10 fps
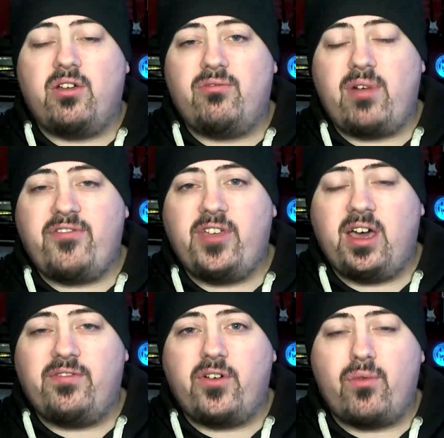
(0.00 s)

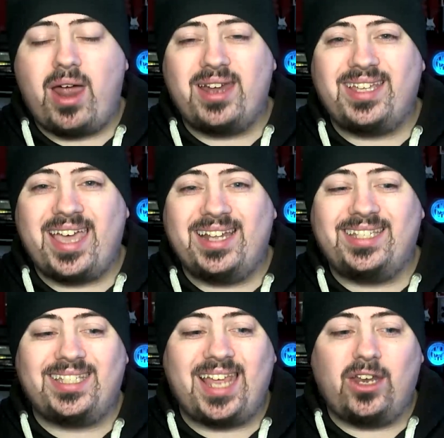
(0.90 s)
Raphael Varane getting
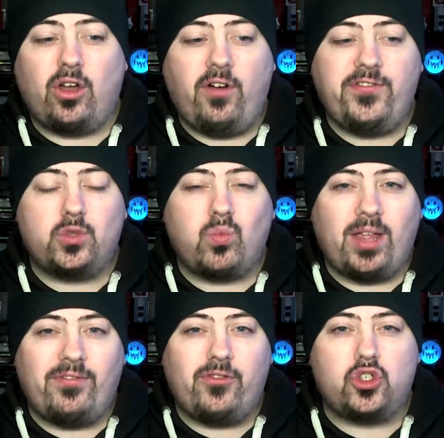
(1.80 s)
sent off as well
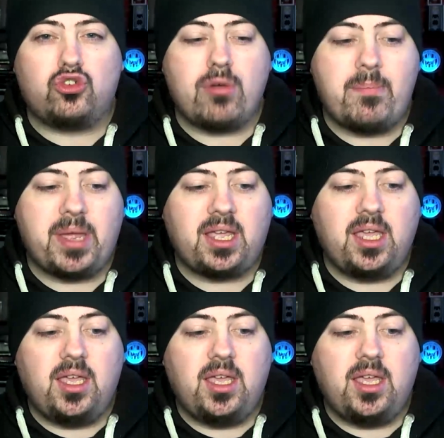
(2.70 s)
for tripping.